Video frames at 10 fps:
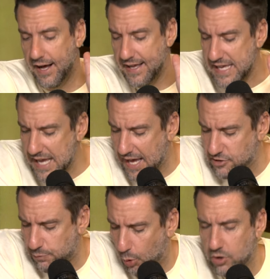EA
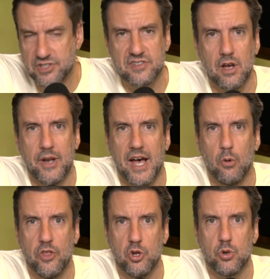Sports is coming out
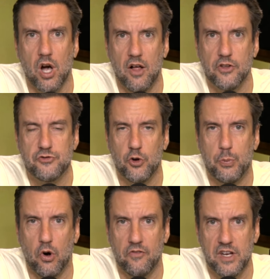with a new college
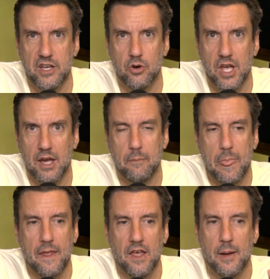football video game.
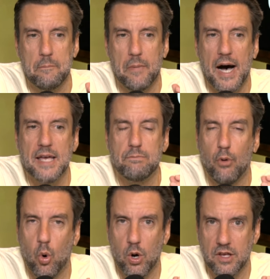My
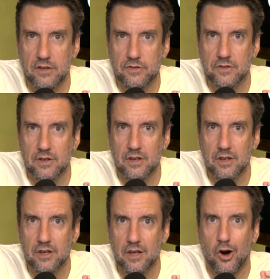boys
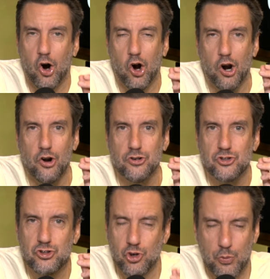are
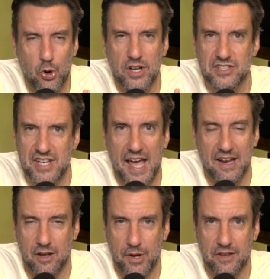super
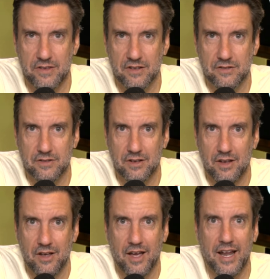ecstatic about this.
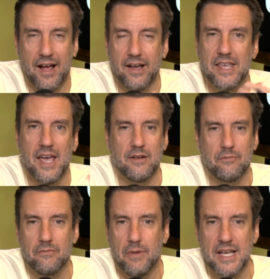And again,
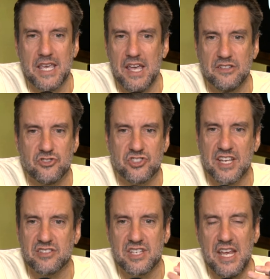my kids,
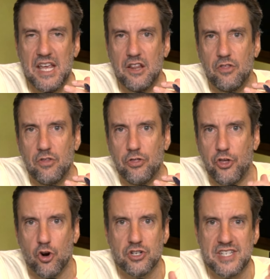16,
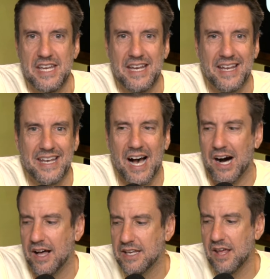13, and
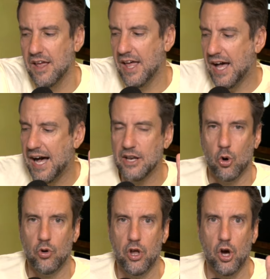9, I
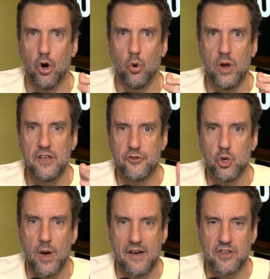don't know if
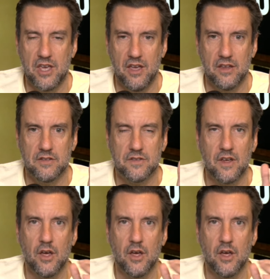you have kids,